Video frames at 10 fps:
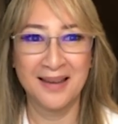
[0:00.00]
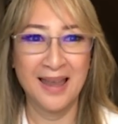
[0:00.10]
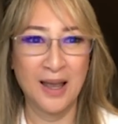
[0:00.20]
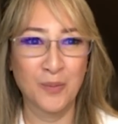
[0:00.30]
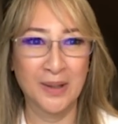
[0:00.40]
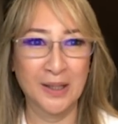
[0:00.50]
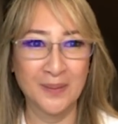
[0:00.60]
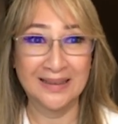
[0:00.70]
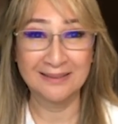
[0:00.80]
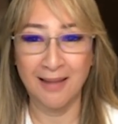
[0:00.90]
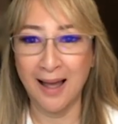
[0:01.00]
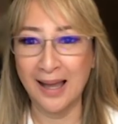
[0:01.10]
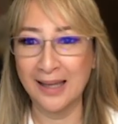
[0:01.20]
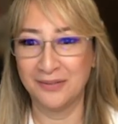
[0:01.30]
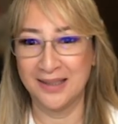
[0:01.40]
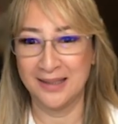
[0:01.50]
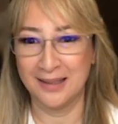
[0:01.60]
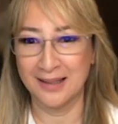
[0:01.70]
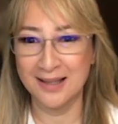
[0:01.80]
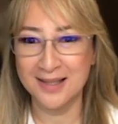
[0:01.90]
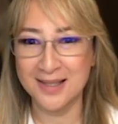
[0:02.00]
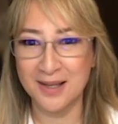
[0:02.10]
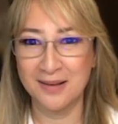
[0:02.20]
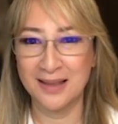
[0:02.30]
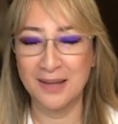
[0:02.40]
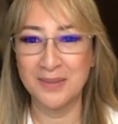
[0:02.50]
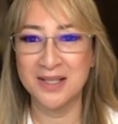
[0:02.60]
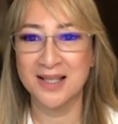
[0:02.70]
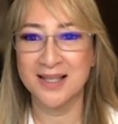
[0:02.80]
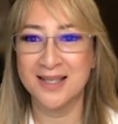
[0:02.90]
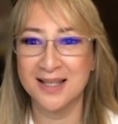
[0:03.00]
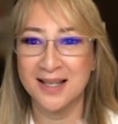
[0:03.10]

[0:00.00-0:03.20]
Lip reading: And we're going live here. So let me just